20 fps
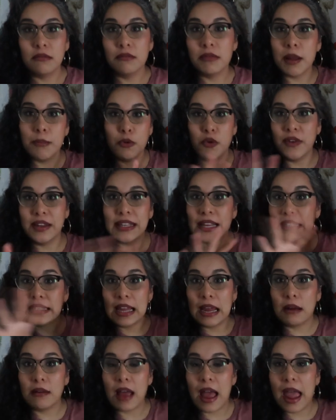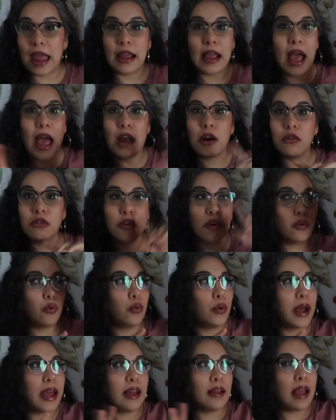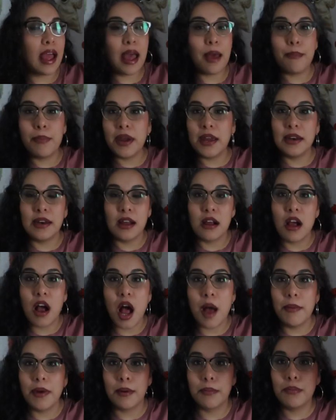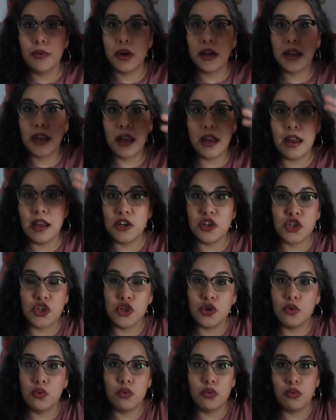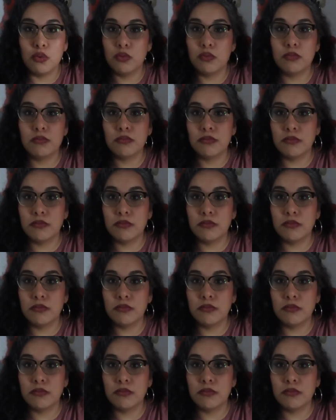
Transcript: The movie, that's it. Like, I don't know what happened in comic book issue